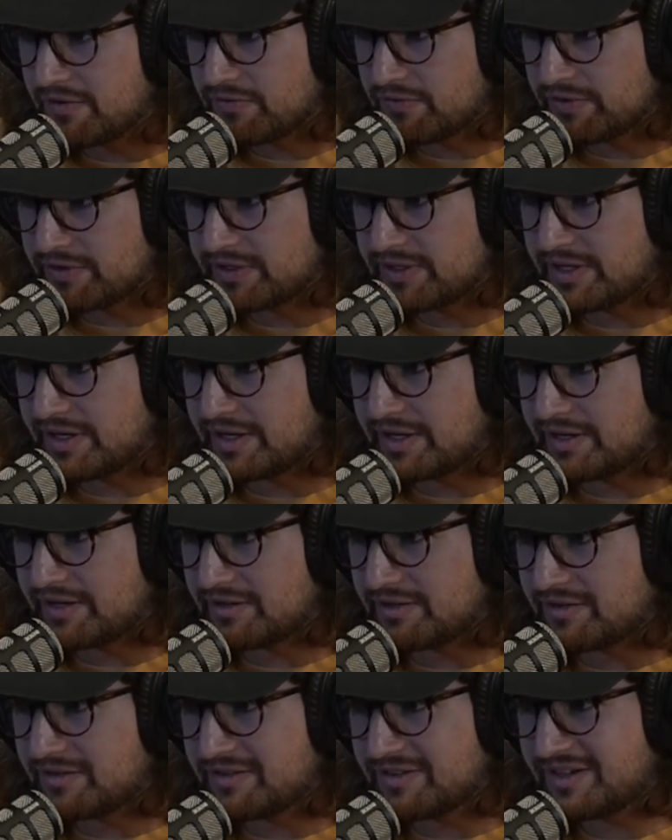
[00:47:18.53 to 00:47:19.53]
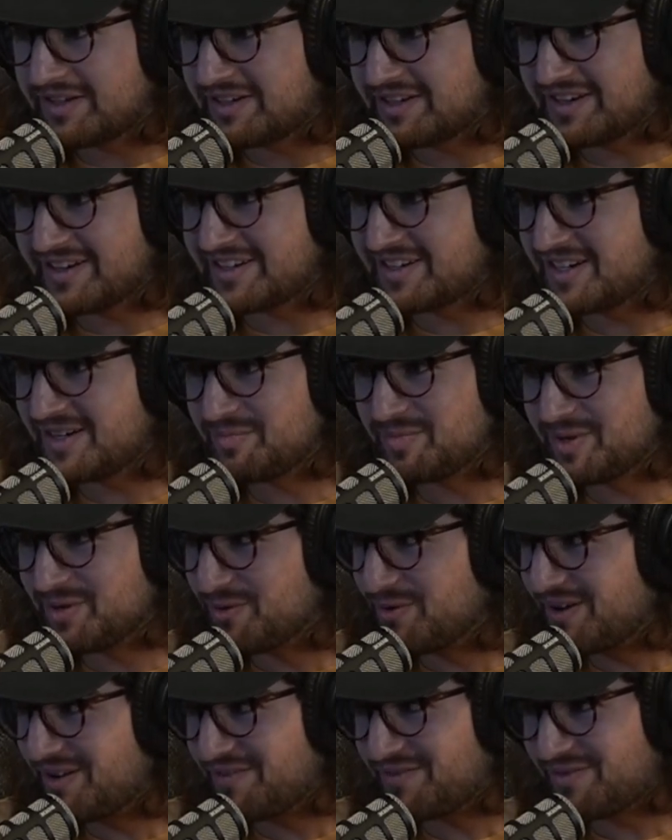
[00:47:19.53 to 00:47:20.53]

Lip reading: Every day. They can't keep me away